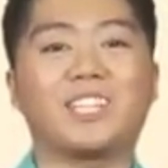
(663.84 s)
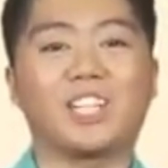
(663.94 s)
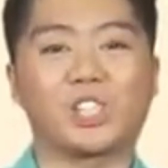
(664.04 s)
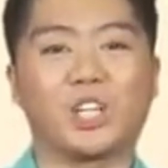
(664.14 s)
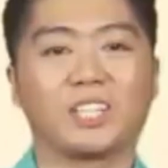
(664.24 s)

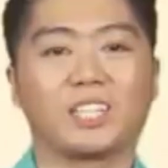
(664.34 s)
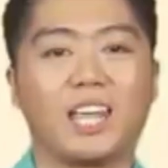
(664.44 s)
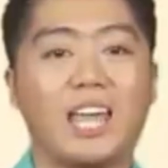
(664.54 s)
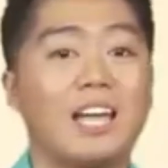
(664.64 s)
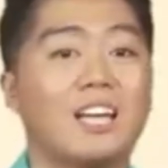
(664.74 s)
Edition.
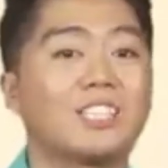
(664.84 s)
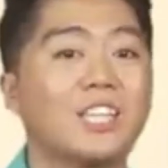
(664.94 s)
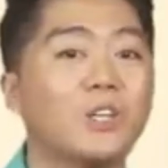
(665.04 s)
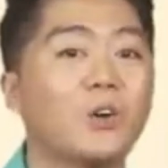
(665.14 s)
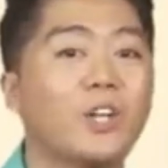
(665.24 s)

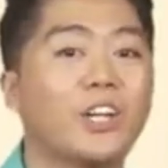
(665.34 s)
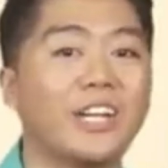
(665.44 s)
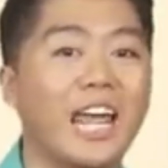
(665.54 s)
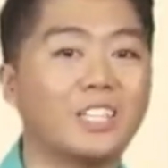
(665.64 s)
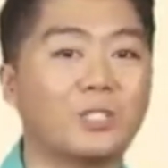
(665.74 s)
See you on
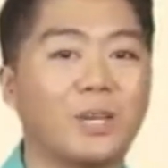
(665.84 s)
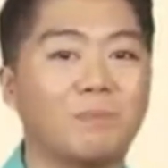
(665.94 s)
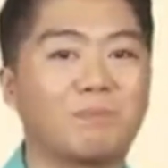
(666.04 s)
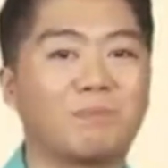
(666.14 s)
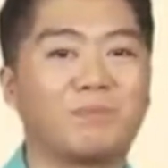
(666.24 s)
our next trip